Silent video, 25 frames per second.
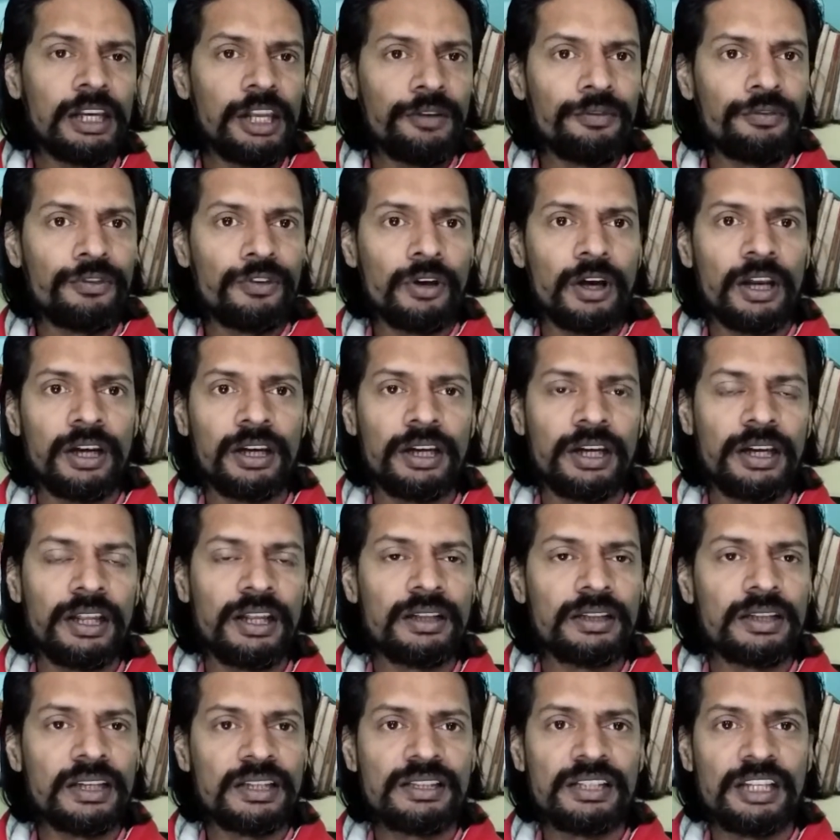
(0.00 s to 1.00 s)
If you are reading
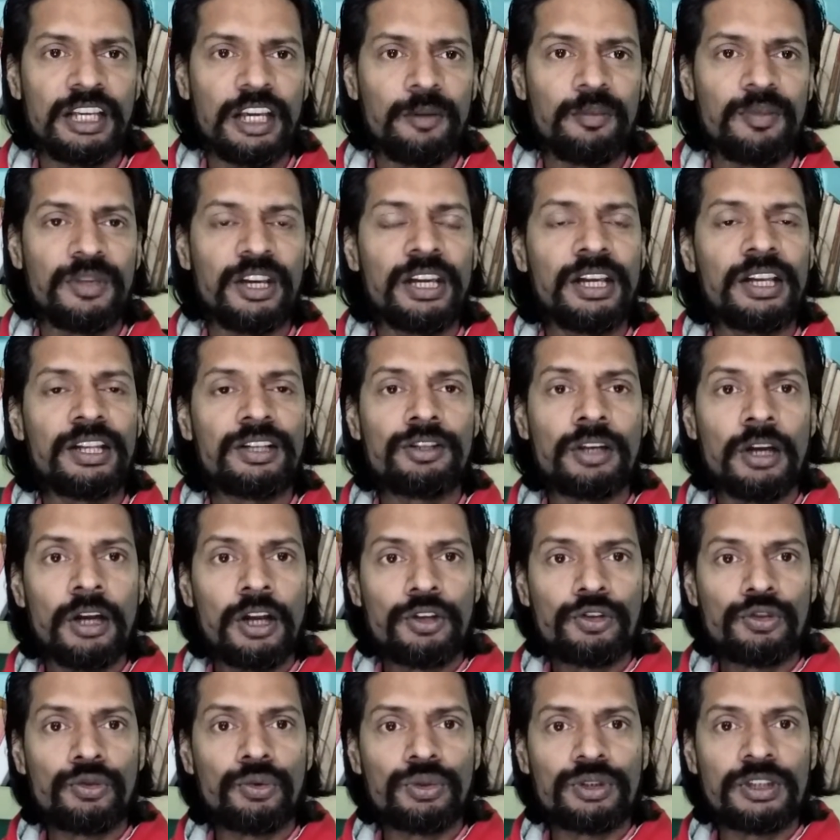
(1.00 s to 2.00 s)
the same age,
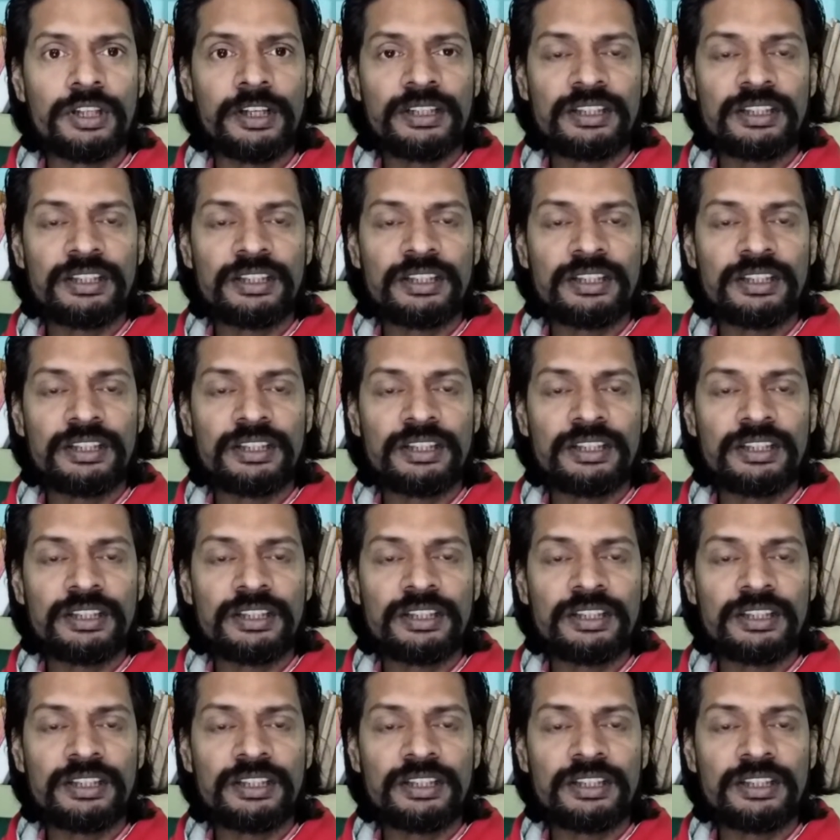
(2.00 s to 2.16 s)
choose the